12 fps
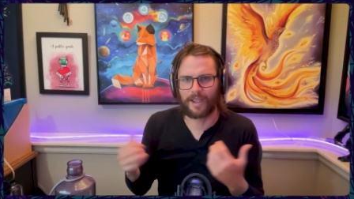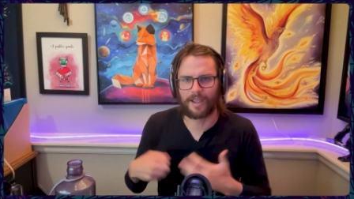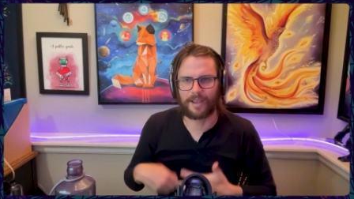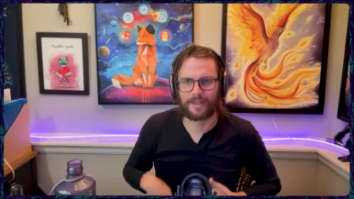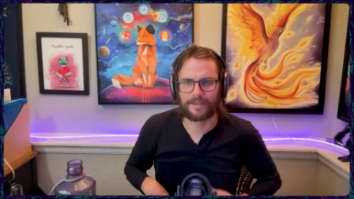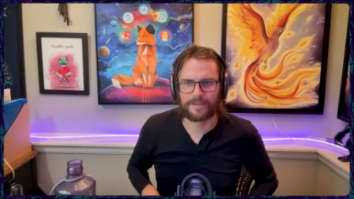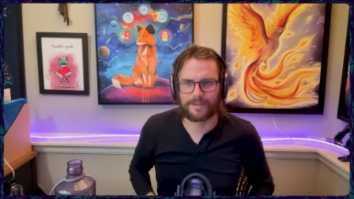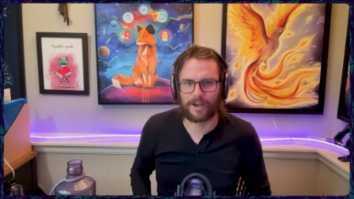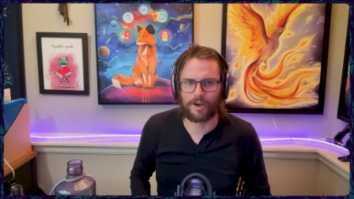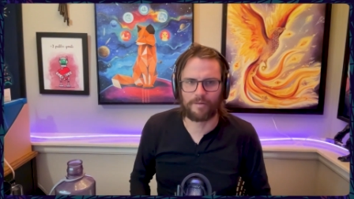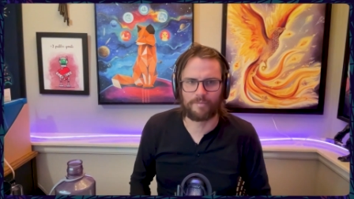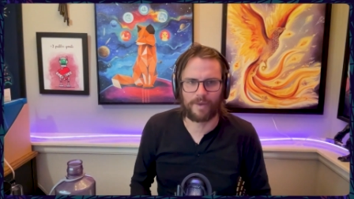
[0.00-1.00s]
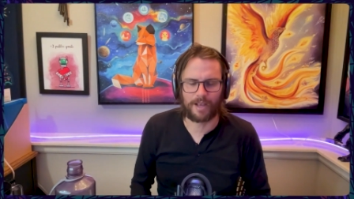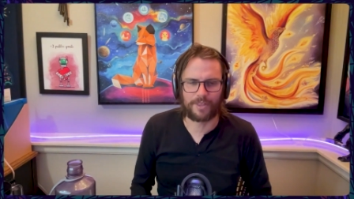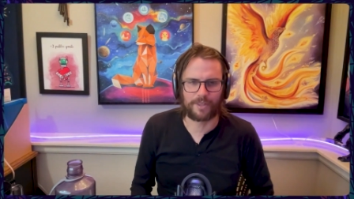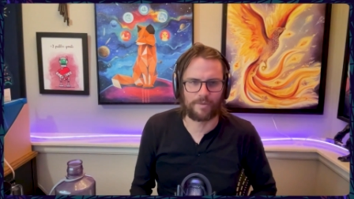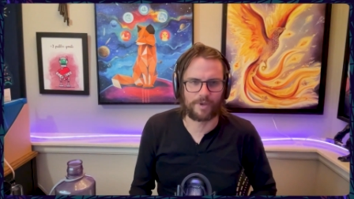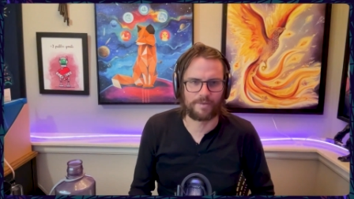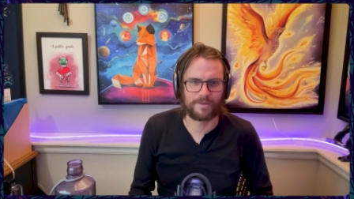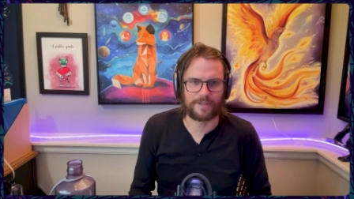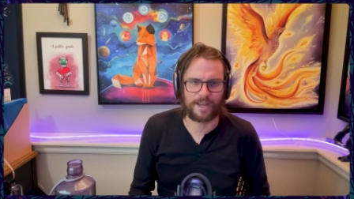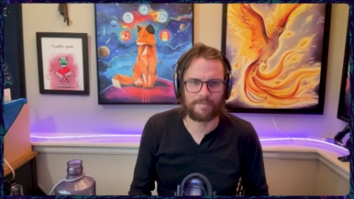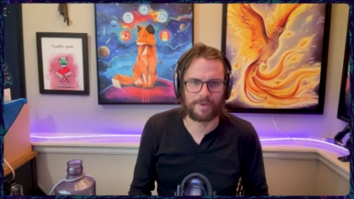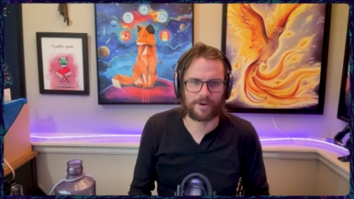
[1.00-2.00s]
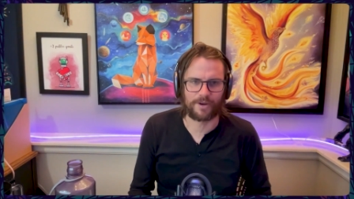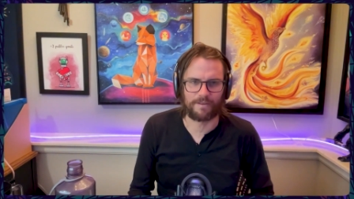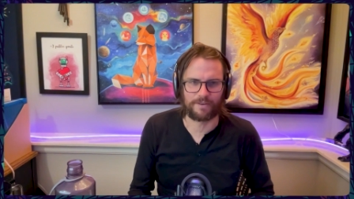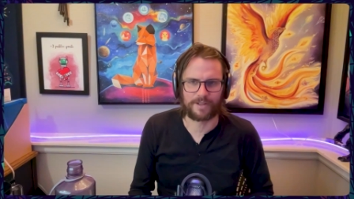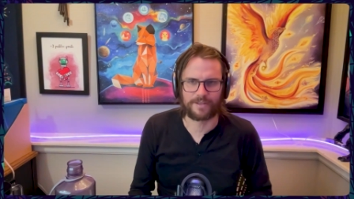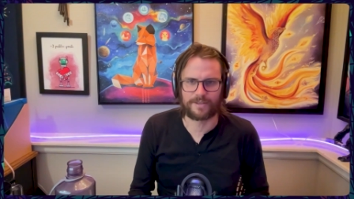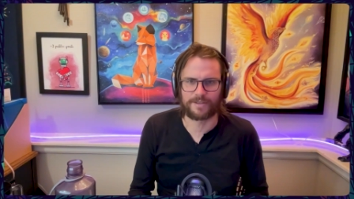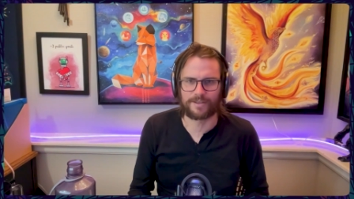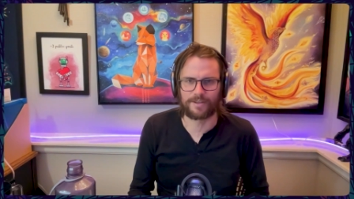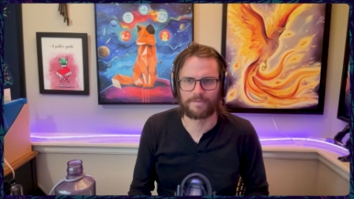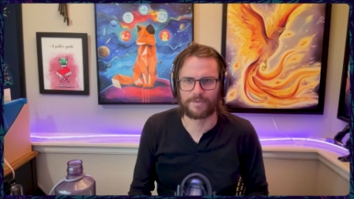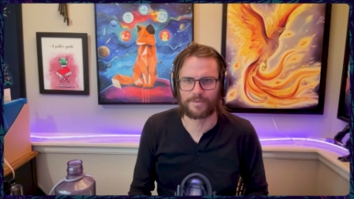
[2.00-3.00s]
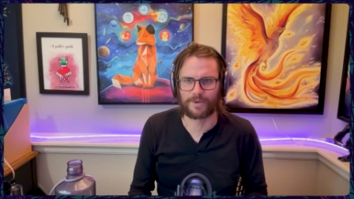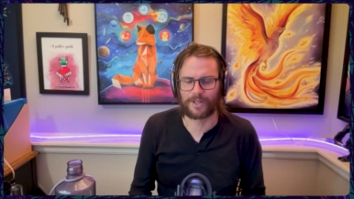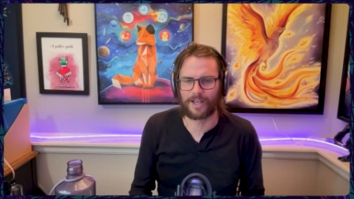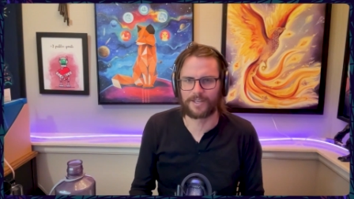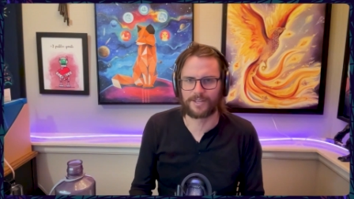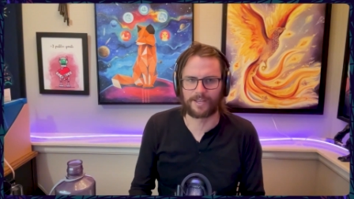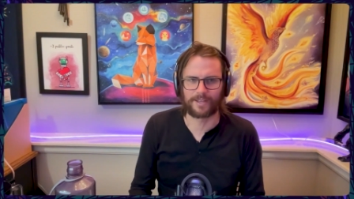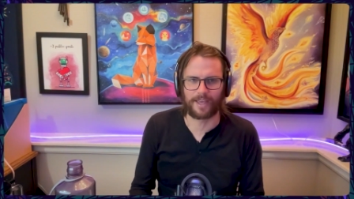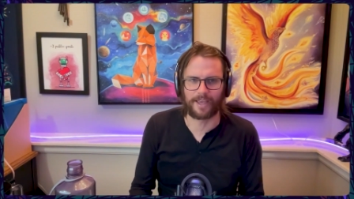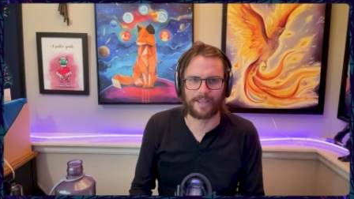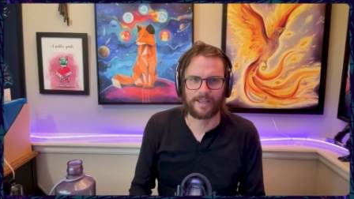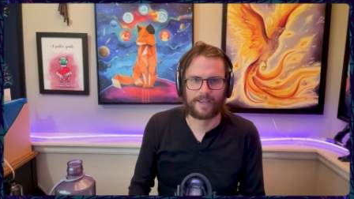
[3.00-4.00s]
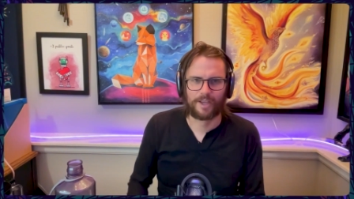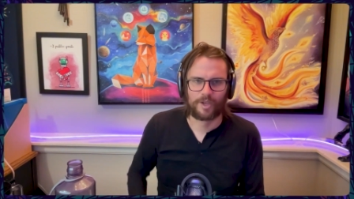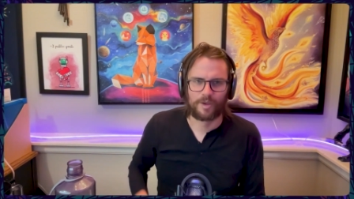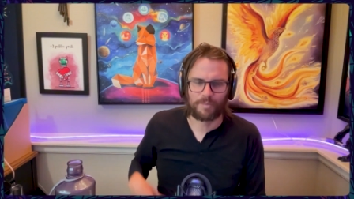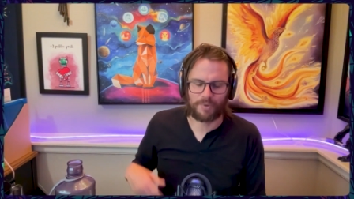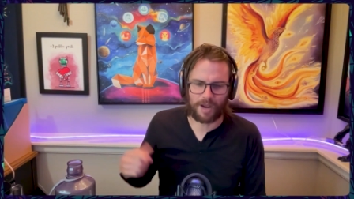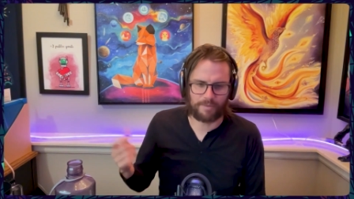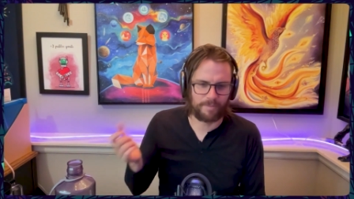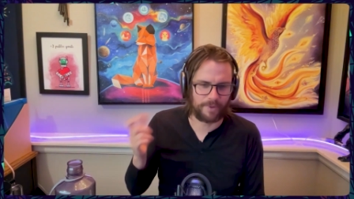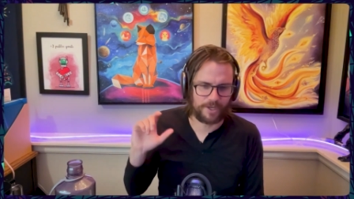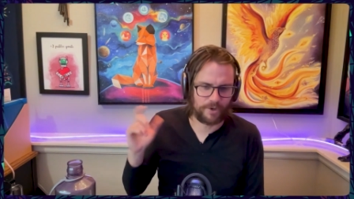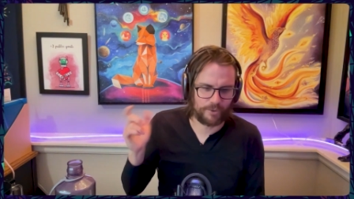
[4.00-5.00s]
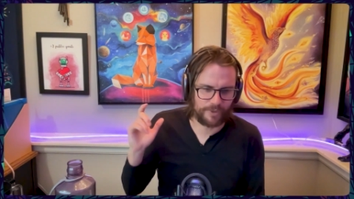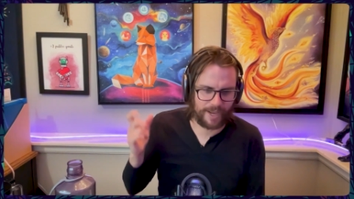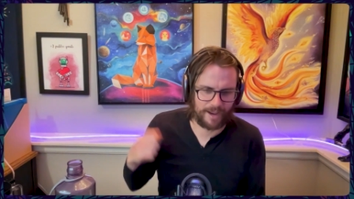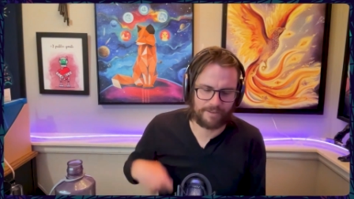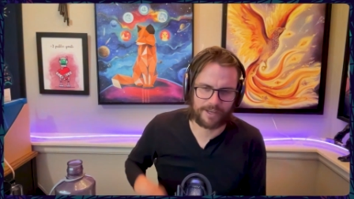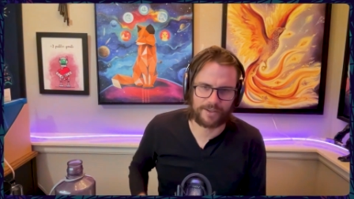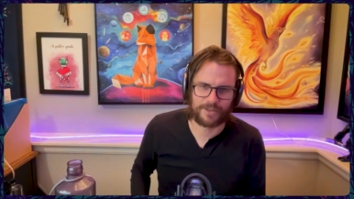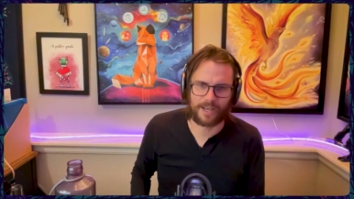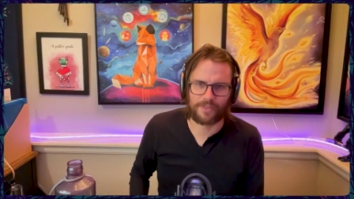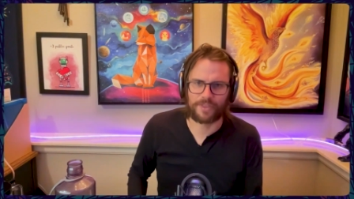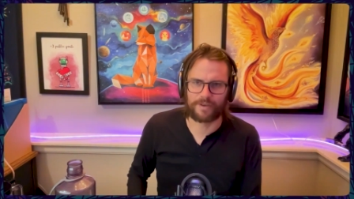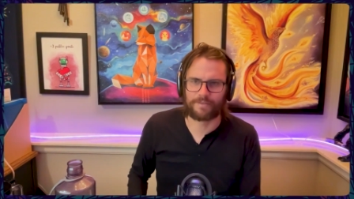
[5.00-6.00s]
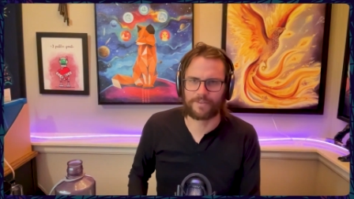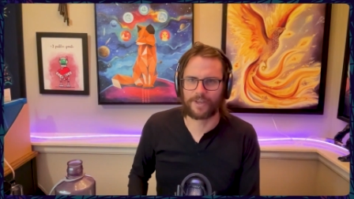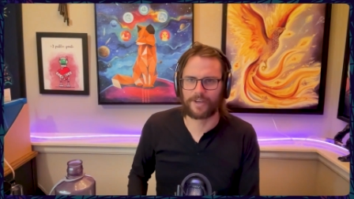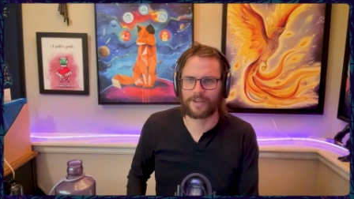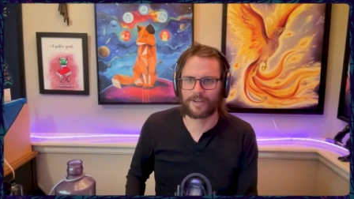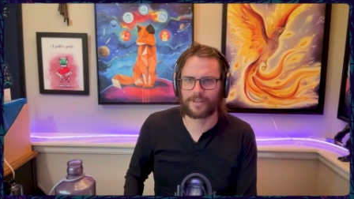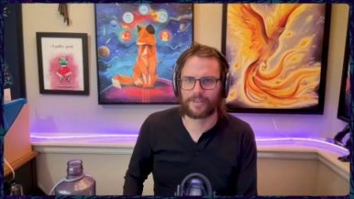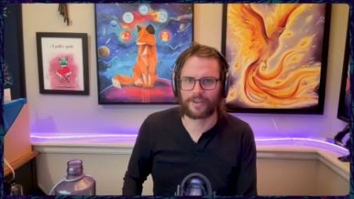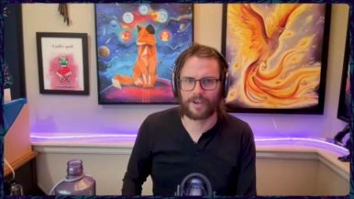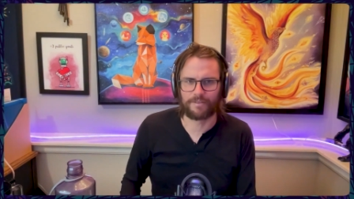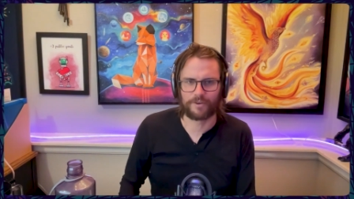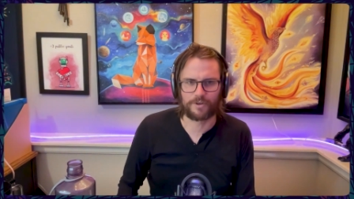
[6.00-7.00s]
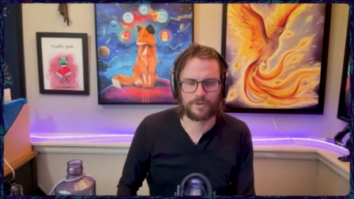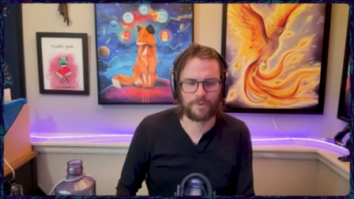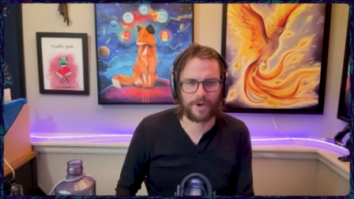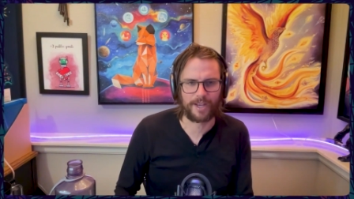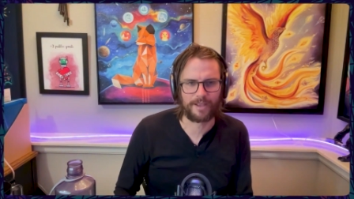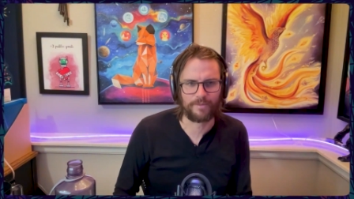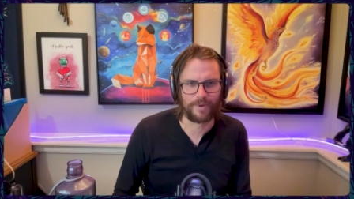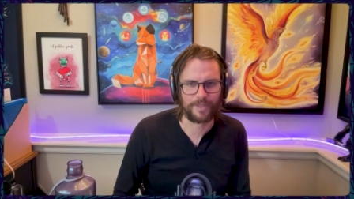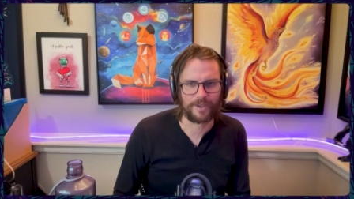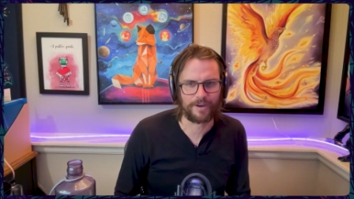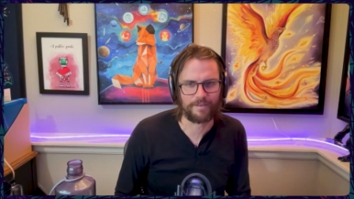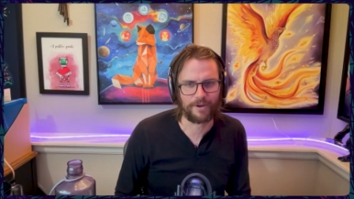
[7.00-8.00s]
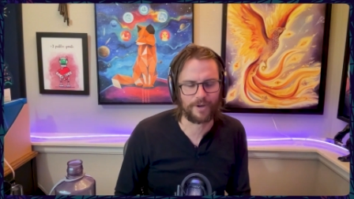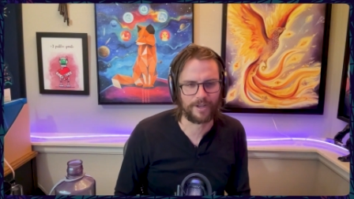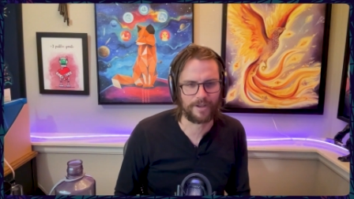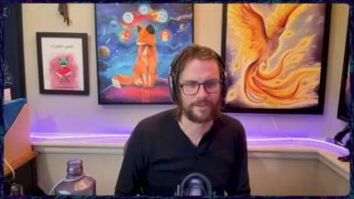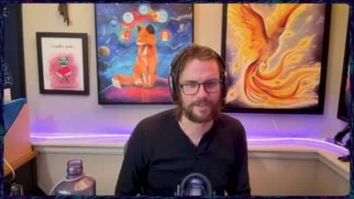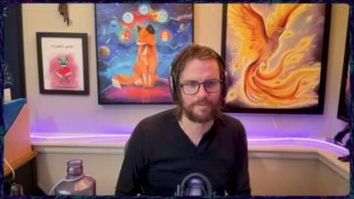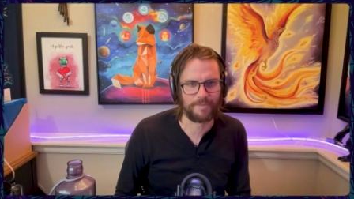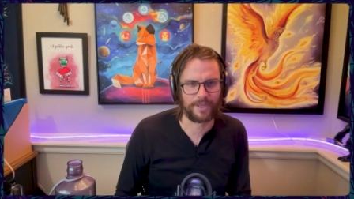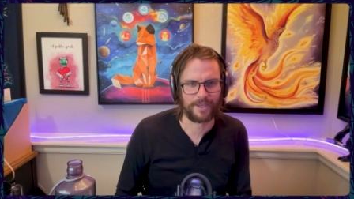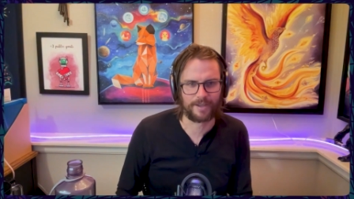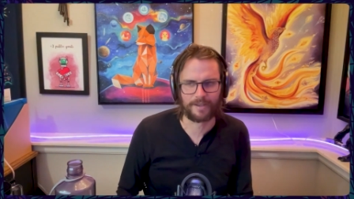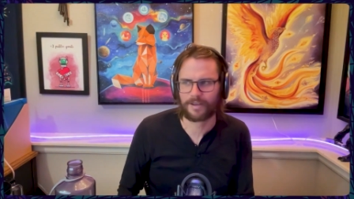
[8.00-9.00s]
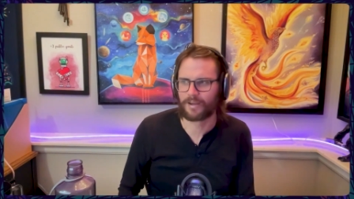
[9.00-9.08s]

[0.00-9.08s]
And I think that we can design better governance systems, realizing that probably you only have like a 10th of the governor's brain when they're voting on something,